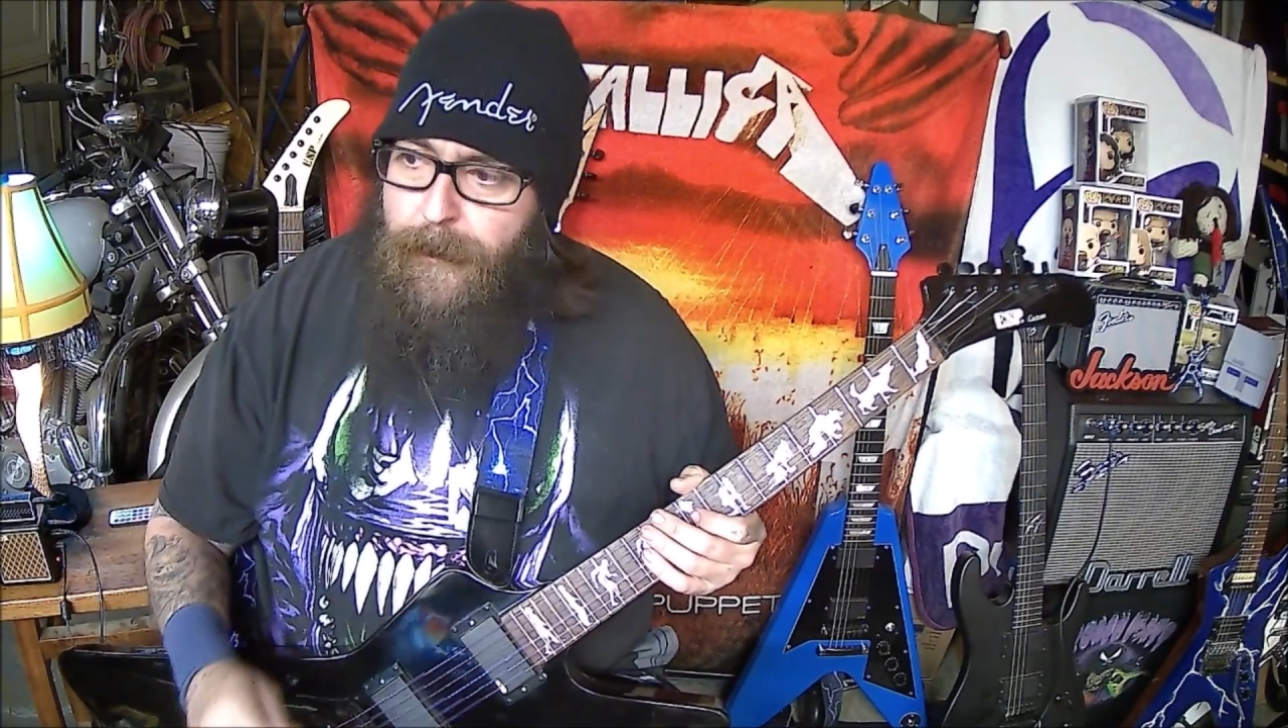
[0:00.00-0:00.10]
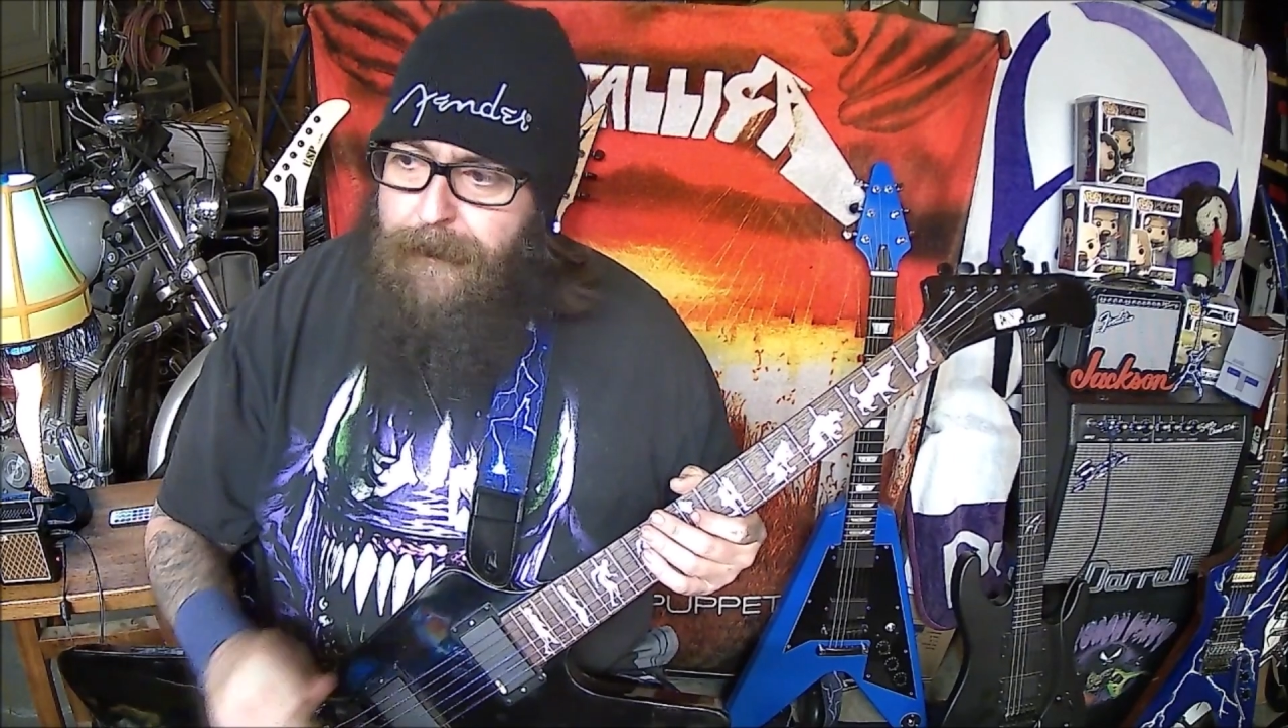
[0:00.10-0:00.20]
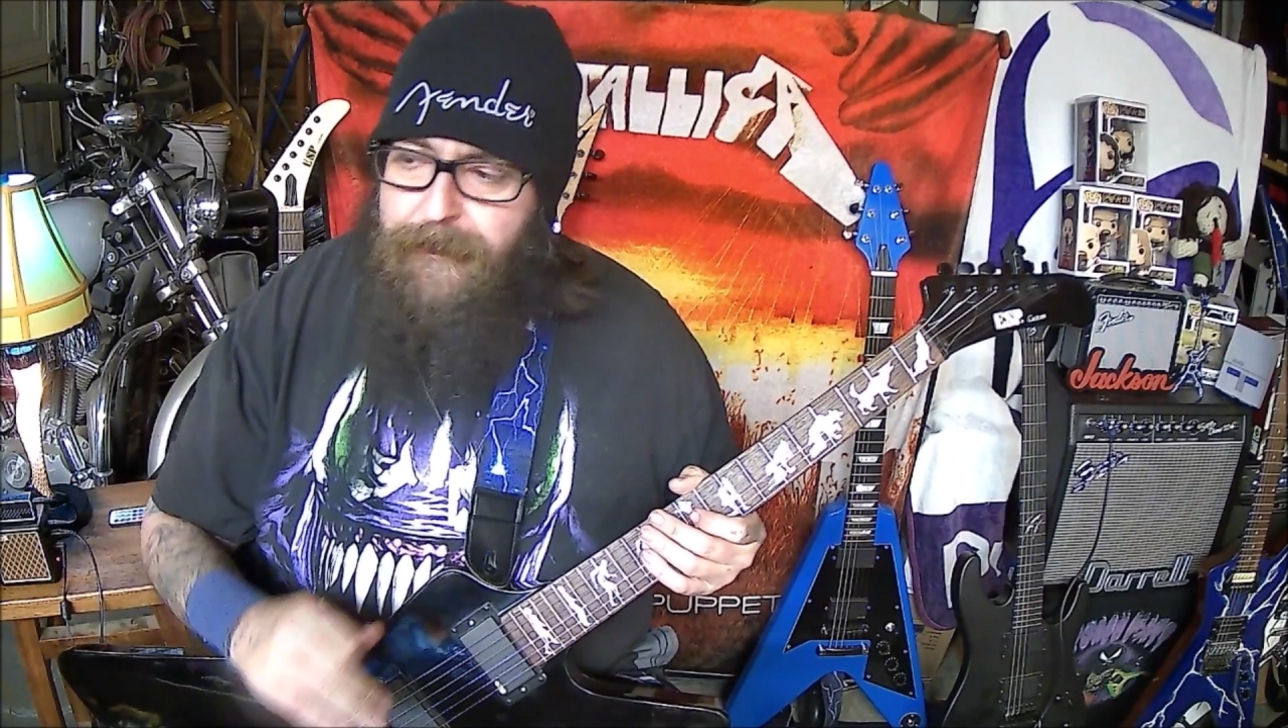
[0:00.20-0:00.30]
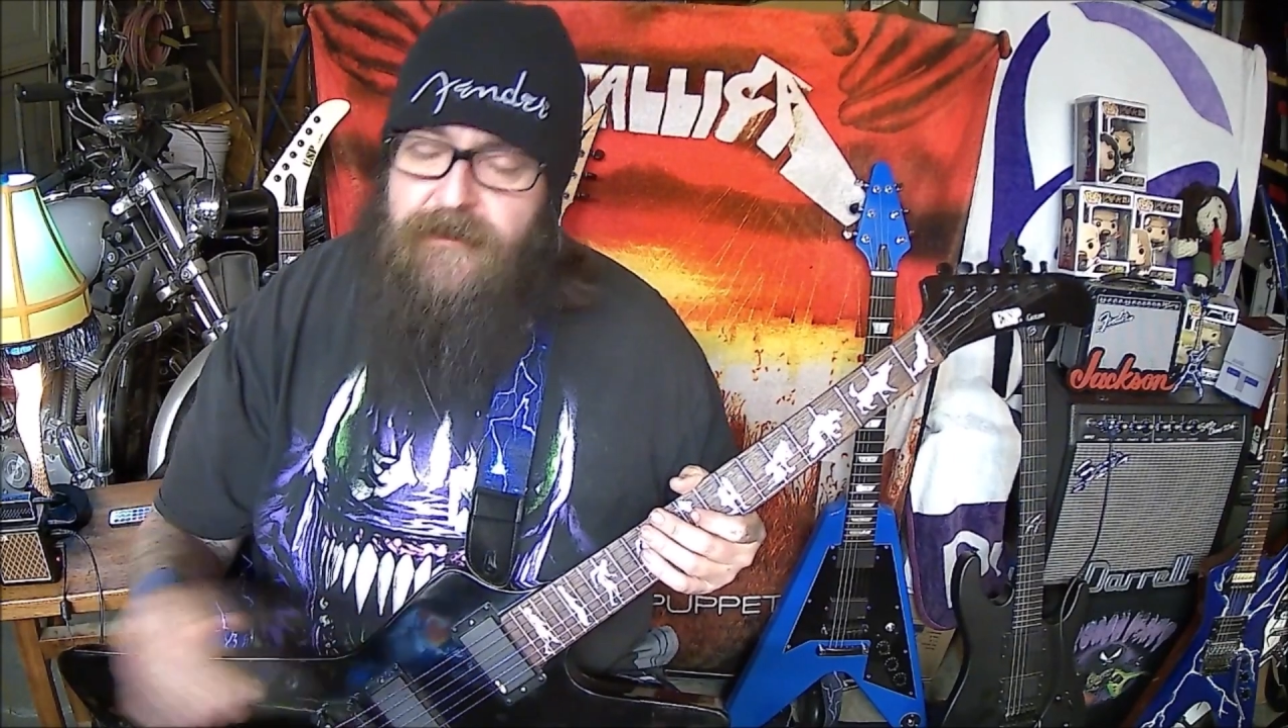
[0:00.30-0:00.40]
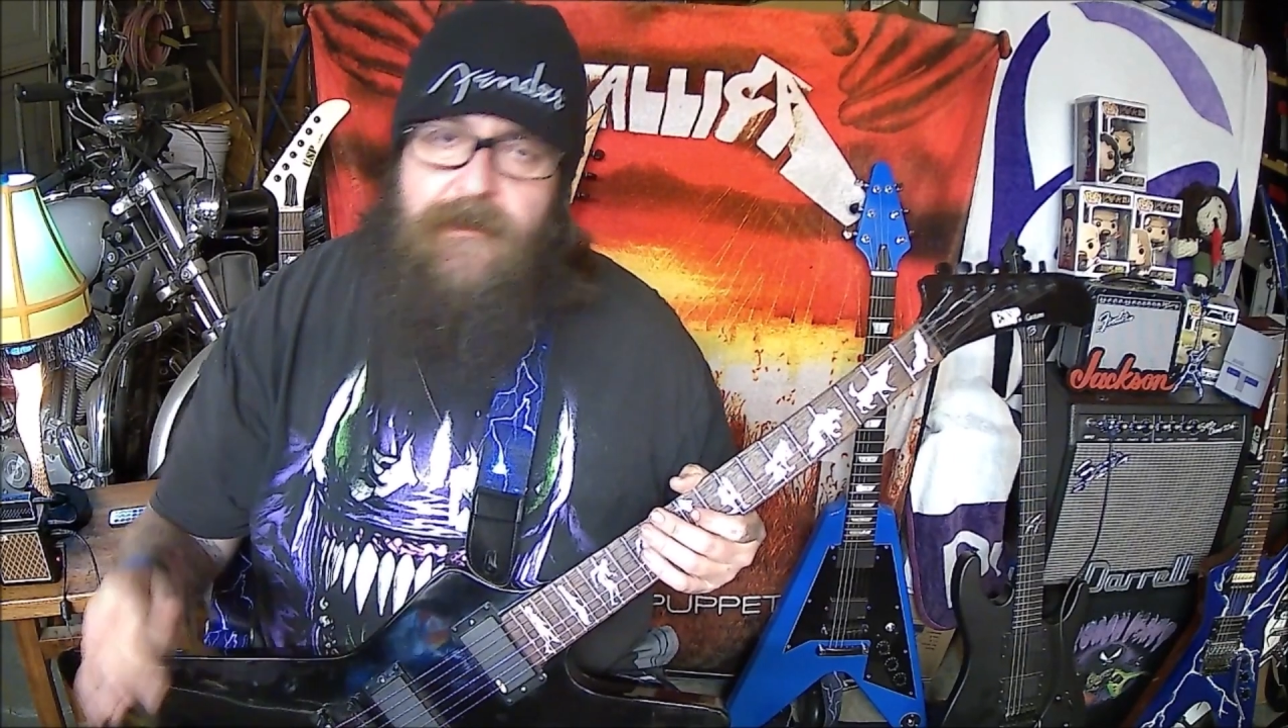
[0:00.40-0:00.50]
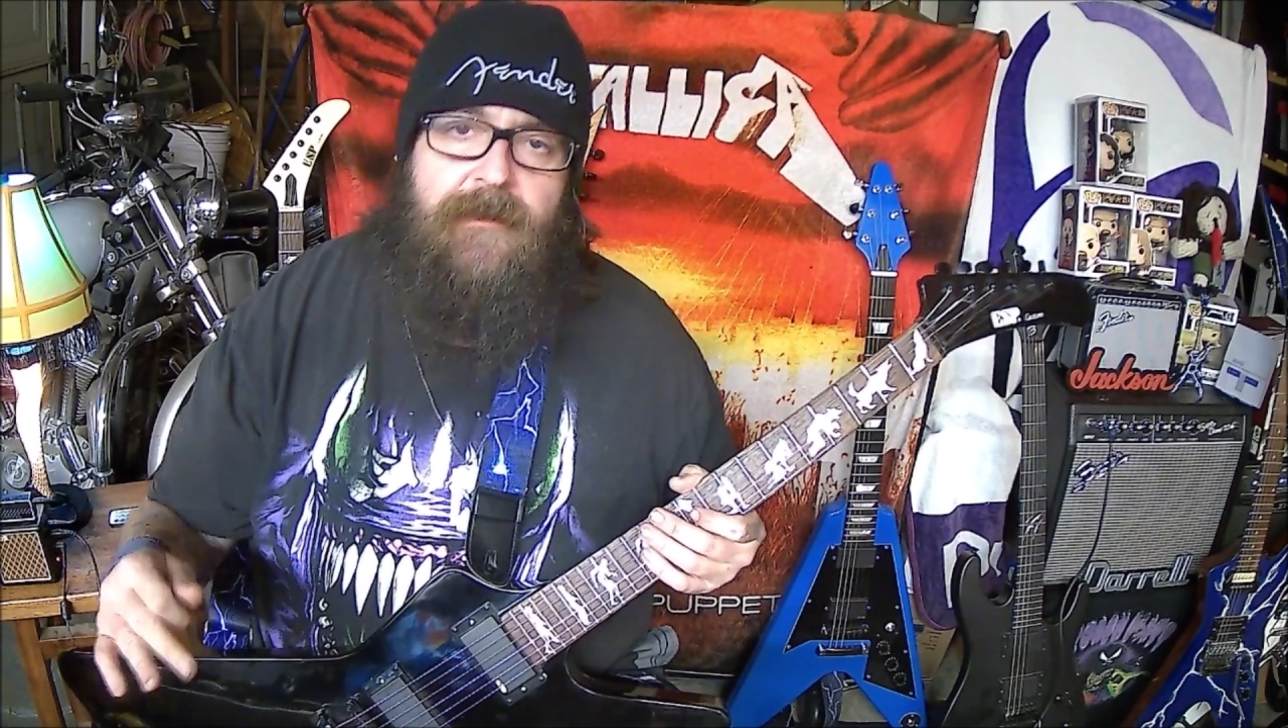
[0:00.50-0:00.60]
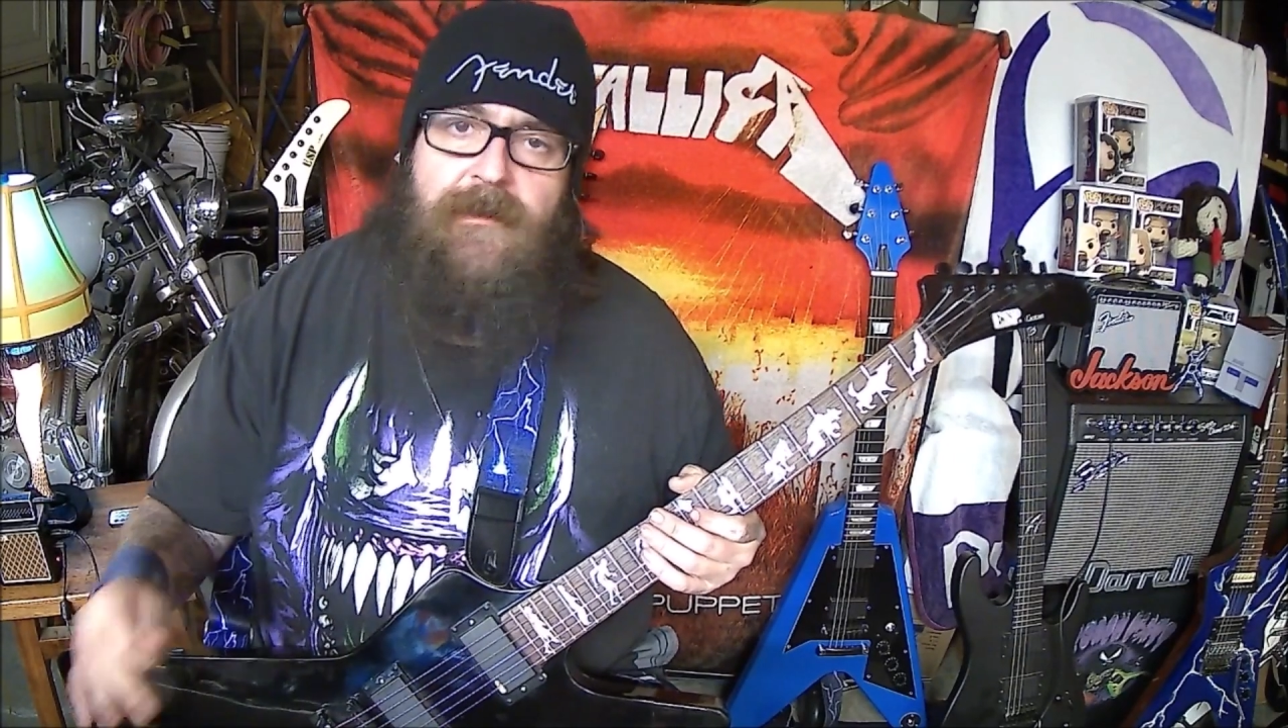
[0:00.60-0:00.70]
puts it in